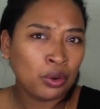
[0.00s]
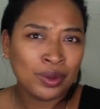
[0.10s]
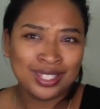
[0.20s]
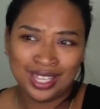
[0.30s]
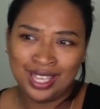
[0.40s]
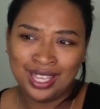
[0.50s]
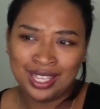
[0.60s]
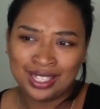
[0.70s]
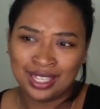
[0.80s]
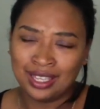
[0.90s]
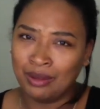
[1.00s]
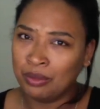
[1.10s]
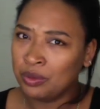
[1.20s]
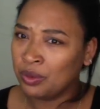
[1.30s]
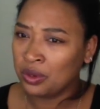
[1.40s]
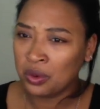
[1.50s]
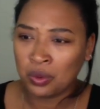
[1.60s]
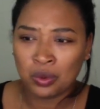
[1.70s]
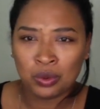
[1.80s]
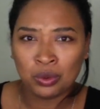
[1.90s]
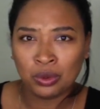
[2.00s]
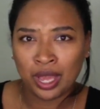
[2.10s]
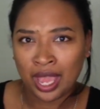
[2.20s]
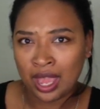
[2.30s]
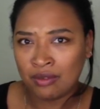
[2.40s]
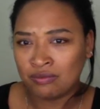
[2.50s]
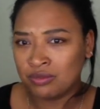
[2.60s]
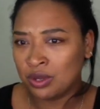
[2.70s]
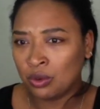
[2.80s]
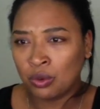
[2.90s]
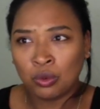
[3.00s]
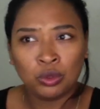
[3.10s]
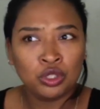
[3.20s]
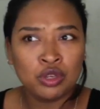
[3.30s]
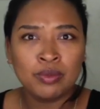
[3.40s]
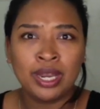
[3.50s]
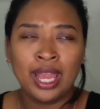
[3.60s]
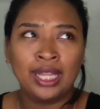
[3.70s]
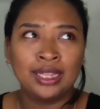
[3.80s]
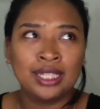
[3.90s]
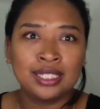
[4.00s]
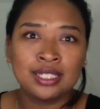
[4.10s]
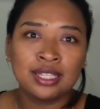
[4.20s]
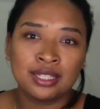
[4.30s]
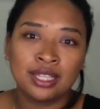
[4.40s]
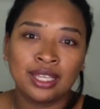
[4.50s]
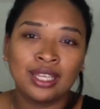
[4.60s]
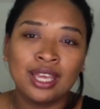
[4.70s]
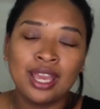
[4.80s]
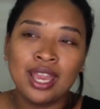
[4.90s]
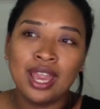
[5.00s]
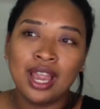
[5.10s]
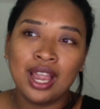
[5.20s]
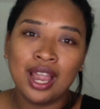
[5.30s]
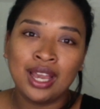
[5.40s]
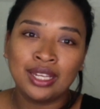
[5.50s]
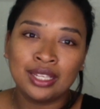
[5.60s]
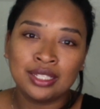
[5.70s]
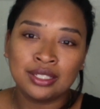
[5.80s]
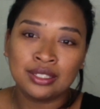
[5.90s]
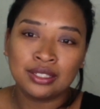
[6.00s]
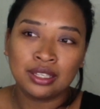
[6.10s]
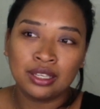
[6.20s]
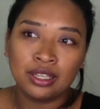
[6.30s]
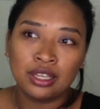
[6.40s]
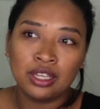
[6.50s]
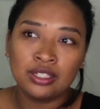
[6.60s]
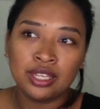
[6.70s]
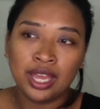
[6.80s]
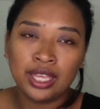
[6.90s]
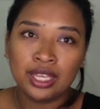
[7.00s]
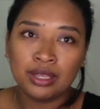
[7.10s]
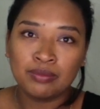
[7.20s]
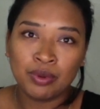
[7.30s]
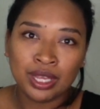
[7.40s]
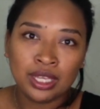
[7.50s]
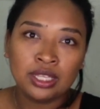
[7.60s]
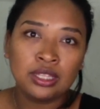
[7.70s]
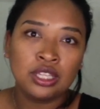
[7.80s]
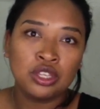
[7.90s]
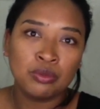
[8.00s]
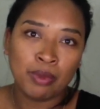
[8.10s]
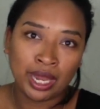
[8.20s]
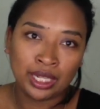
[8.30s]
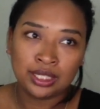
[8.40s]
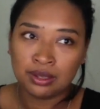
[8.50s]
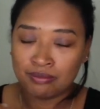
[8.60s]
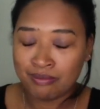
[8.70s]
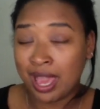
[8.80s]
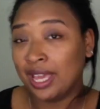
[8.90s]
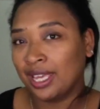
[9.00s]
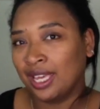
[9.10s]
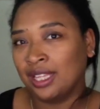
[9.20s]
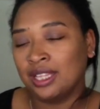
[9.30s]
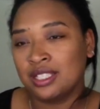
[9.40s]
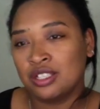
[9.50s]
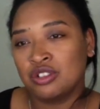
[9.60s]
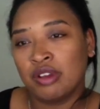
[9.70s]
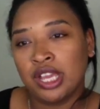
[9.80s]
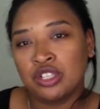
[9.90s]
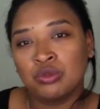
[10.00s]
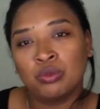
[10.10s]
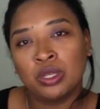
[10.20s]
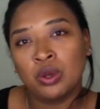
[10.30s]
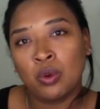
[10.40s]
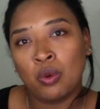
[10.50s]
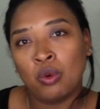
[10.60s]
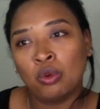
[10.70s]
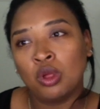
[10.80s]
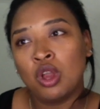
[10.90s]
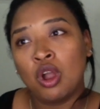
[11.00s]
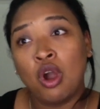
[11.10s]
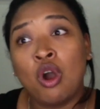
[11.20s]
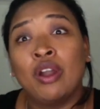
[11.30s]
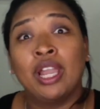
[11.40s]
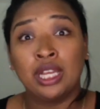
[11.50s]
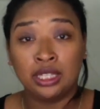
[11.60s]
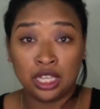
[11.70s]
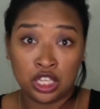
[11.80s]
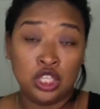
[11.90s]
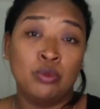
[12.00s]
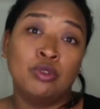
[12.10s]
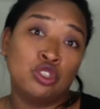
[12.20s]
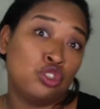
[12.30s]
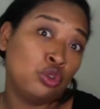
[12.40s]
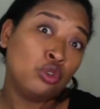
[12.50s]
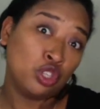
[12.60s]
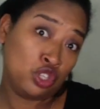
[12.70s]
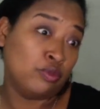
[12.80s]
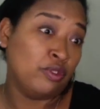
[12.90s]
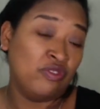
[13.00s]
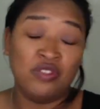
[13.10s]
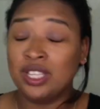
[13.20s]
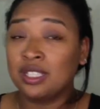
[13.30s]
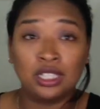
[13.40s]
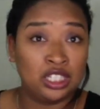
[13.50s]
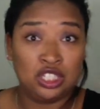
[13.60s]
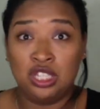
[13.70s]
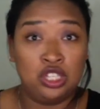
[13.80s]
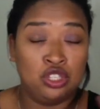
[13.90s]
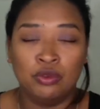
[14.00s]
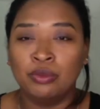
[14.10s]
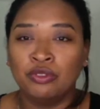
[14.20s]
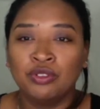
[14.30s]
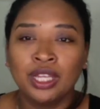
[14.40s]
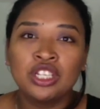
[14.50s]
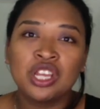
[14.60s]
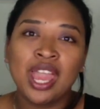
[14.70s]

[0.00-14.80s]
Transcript: always easy. I mean, we are all human, and this is the thing. It is bringing the humanity back in the situation. We all are in a human suit, a human vessel, a human flesh,